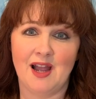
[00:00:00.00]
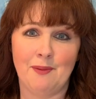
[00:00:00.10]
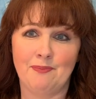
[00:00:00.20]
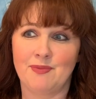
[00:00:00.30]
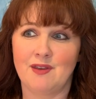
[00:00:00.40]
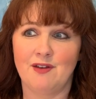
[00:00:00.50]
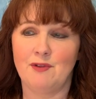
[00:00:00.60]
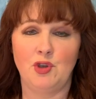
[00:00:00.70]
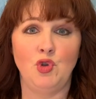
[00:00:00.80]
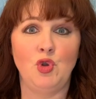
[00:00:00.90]

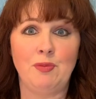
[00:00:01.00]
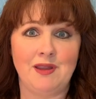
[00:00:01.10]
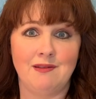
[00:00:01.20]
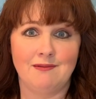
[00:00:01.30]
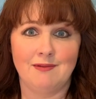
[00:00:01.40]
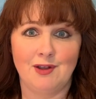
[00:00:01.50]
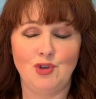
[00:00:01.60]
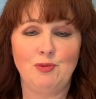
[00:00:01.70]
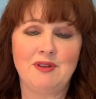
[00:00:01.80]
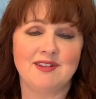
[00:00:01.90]
newbie
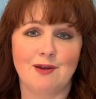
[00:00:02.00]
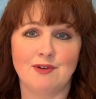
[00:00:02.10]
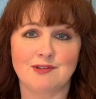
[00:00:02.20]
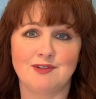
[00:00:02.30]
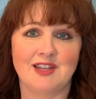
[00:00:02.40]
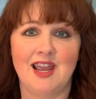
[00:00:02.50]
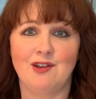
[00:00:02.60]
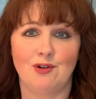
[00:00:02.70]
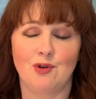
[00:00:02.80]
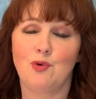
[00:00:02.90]
sewers could
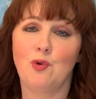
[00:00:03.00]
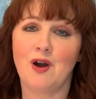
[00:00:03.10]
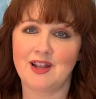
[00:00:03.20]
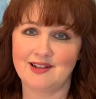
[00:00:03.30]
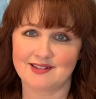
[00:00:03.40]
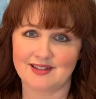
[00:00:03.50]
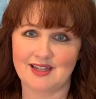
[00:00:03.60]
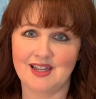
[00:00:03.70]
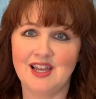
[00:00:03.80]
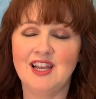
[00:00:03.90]
take on quite easily.